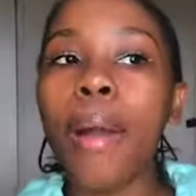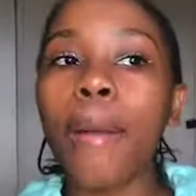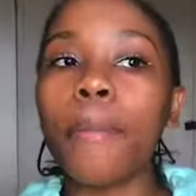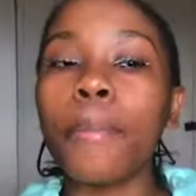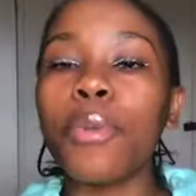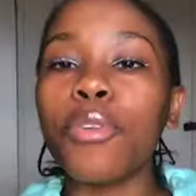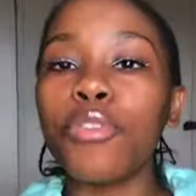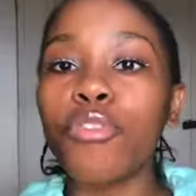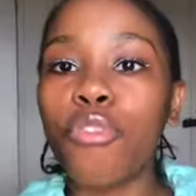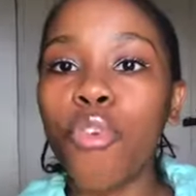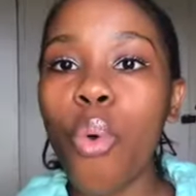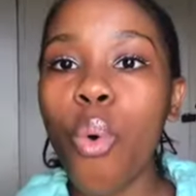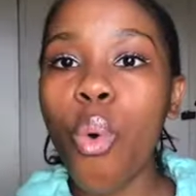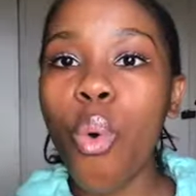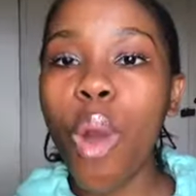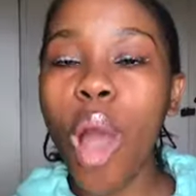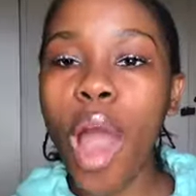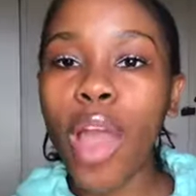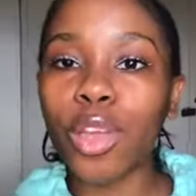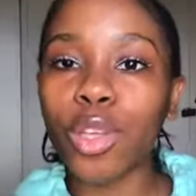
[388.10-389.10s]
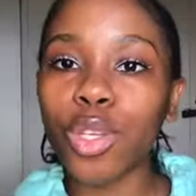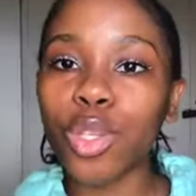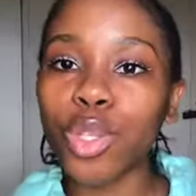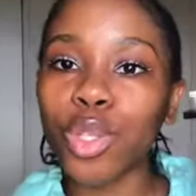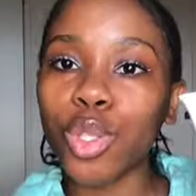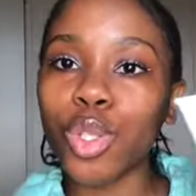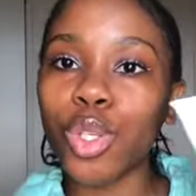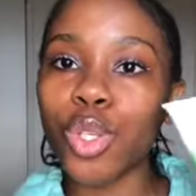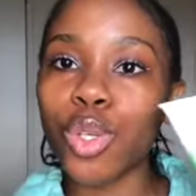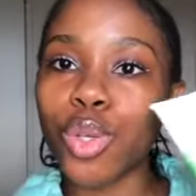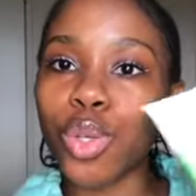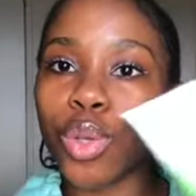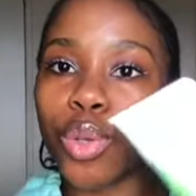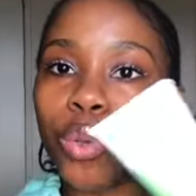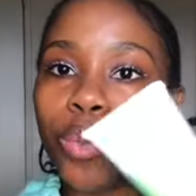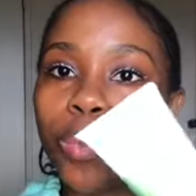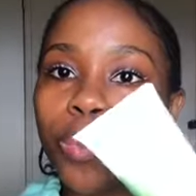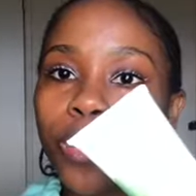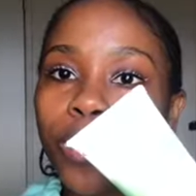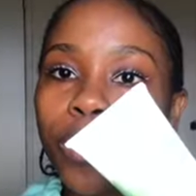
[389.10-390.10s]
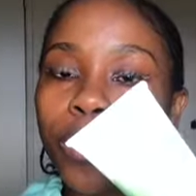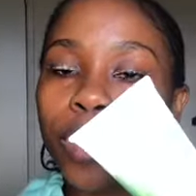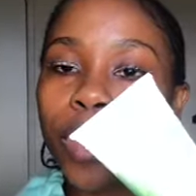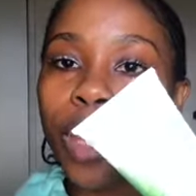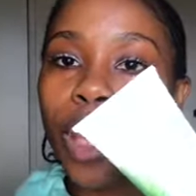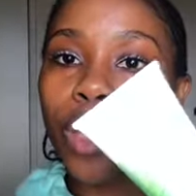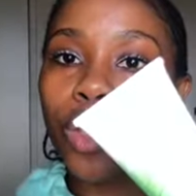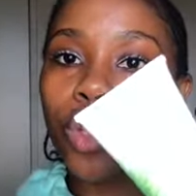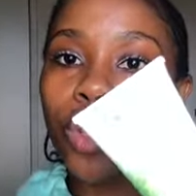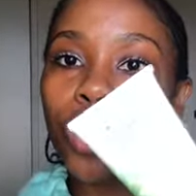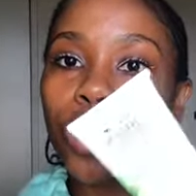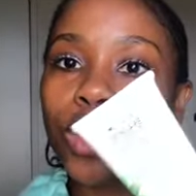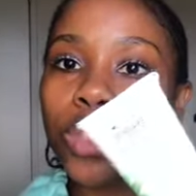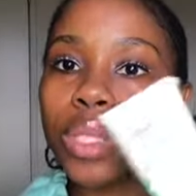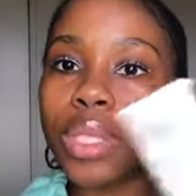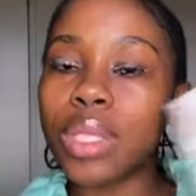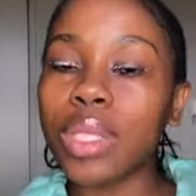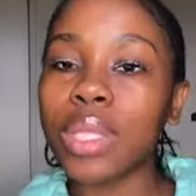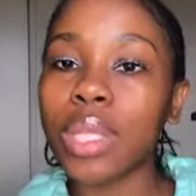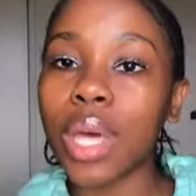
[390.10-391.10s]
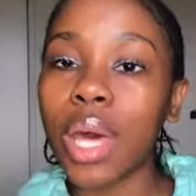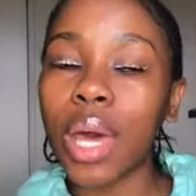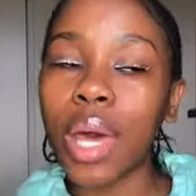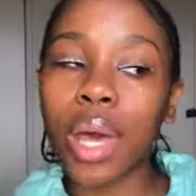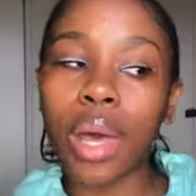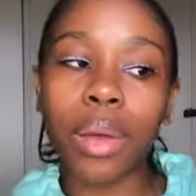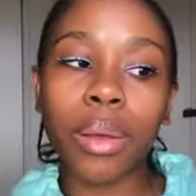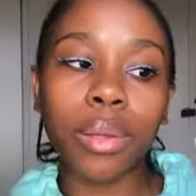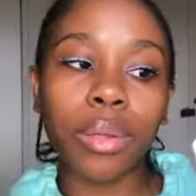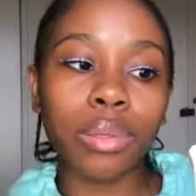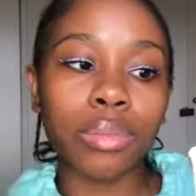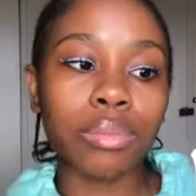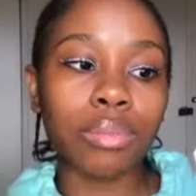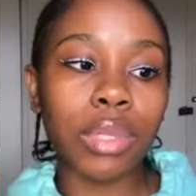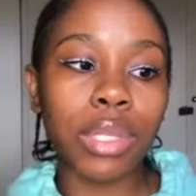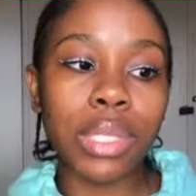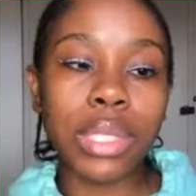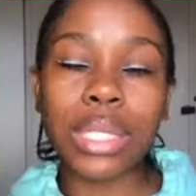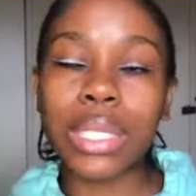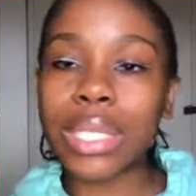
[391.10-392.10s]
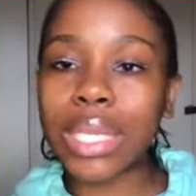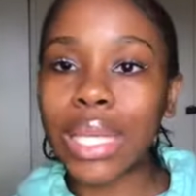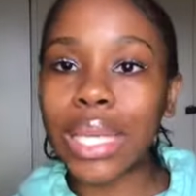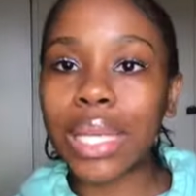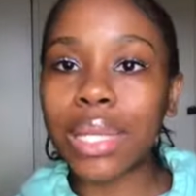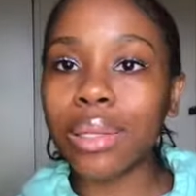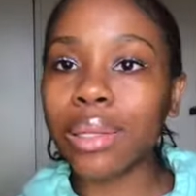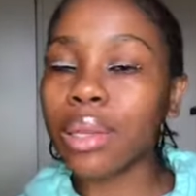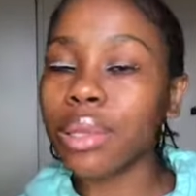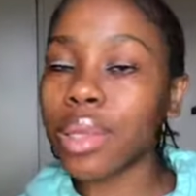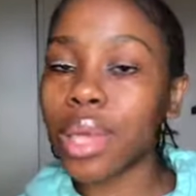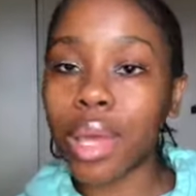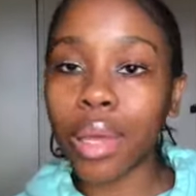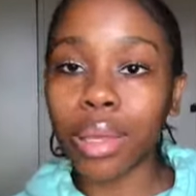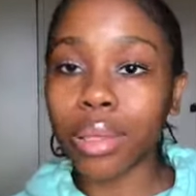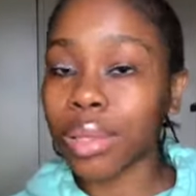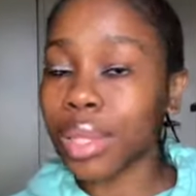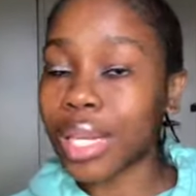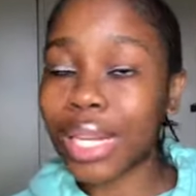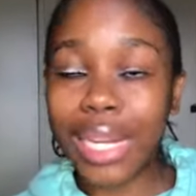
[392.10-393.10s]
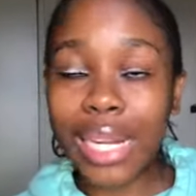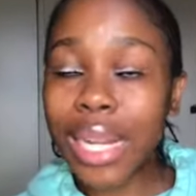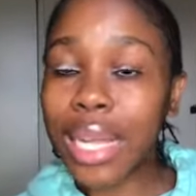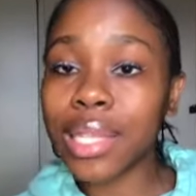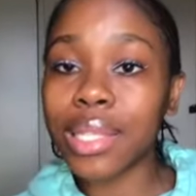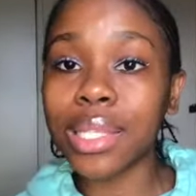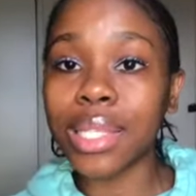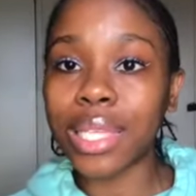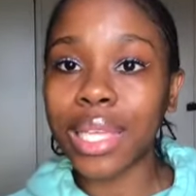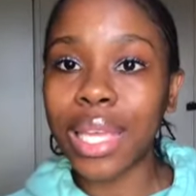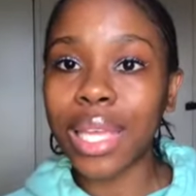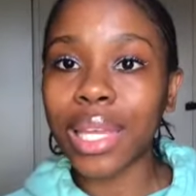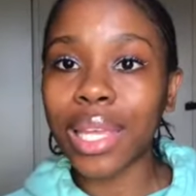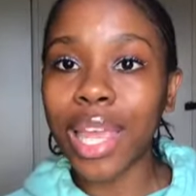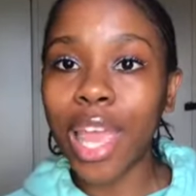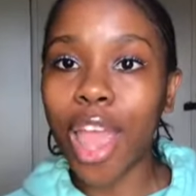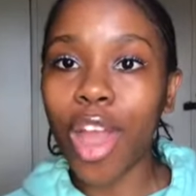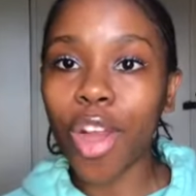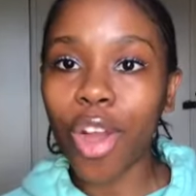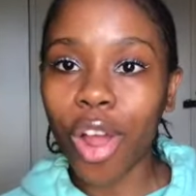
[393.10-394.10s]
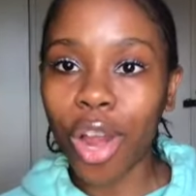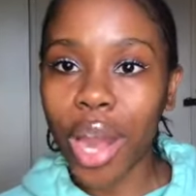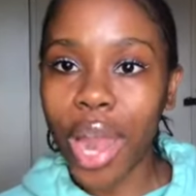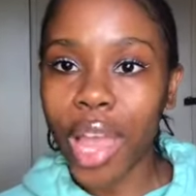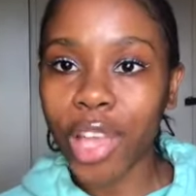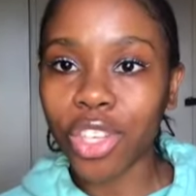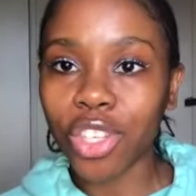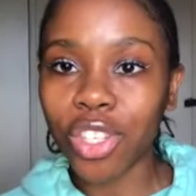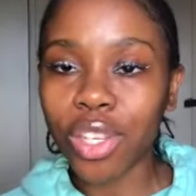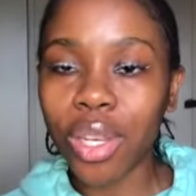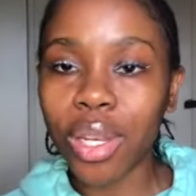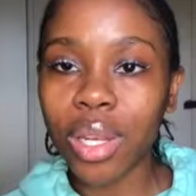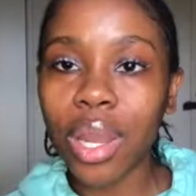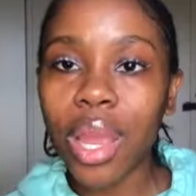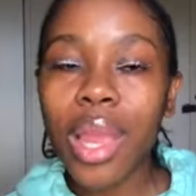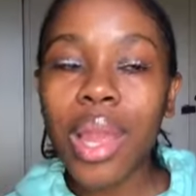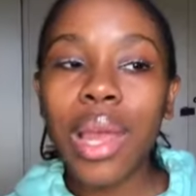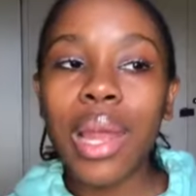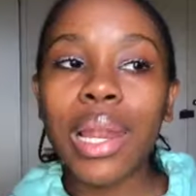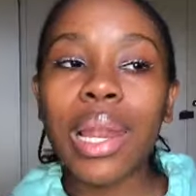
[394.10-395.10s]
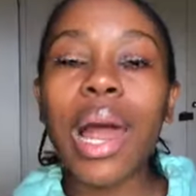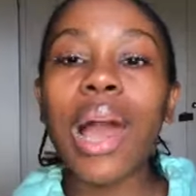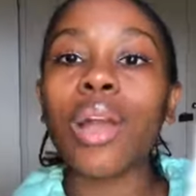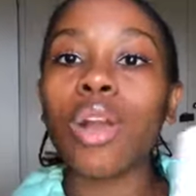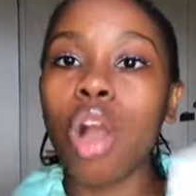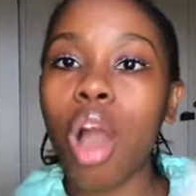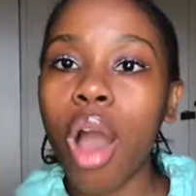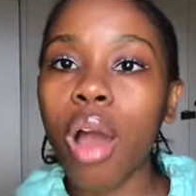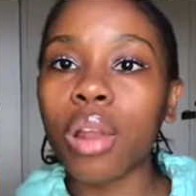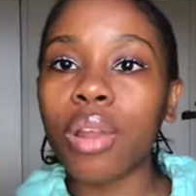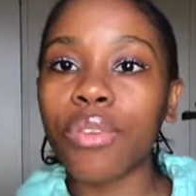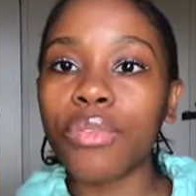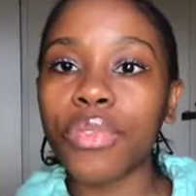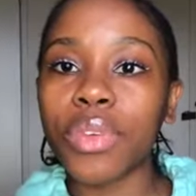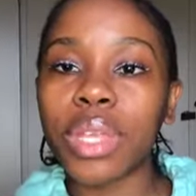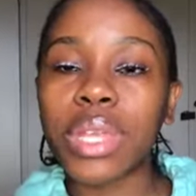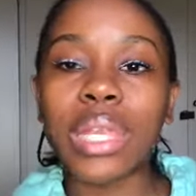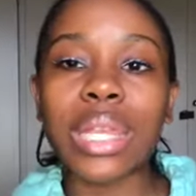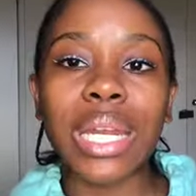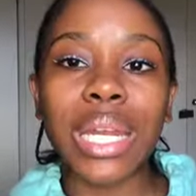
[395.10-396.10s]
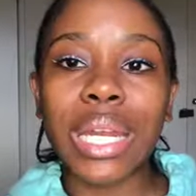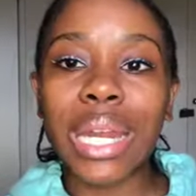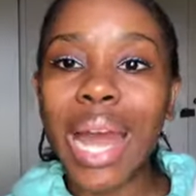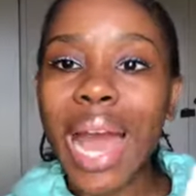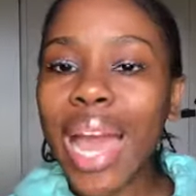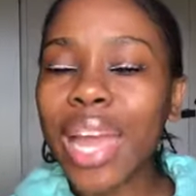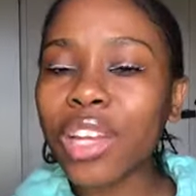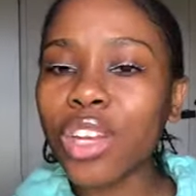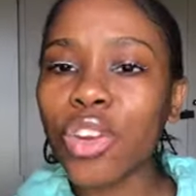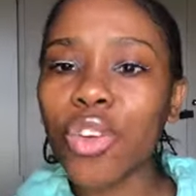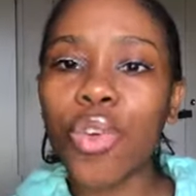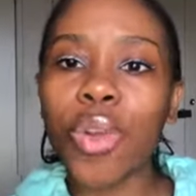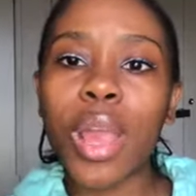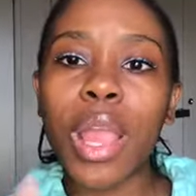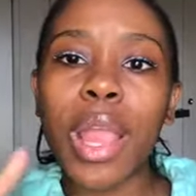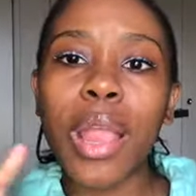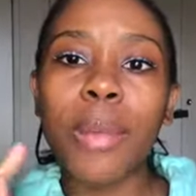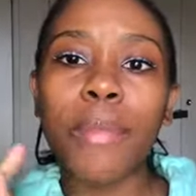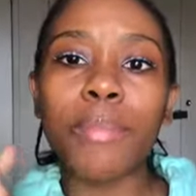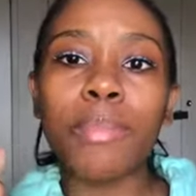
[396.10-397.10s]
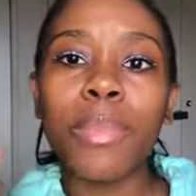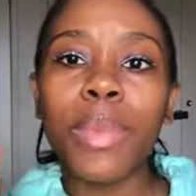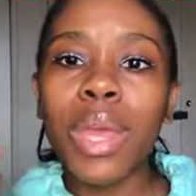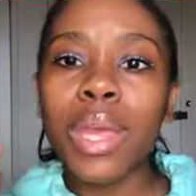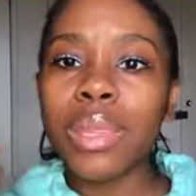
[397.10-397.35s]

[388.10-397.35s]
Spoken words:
before I used to use the Clicks Skincare Collection, like all of it, the night cream,